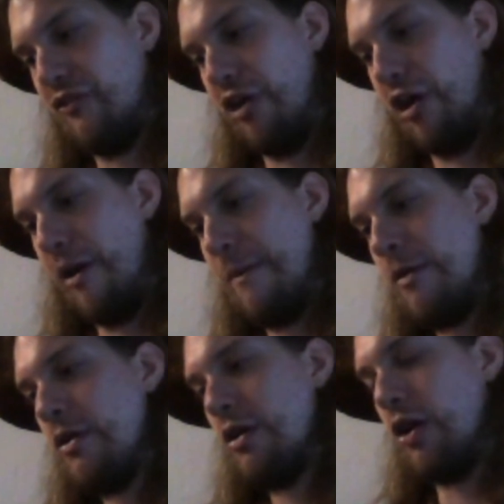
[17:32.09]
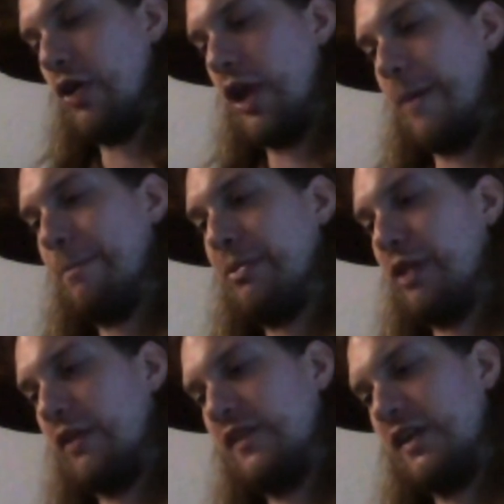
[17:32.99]
oh yeah,
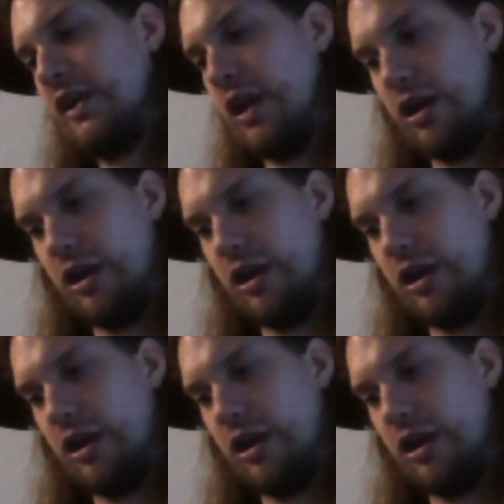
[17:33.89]
Plenty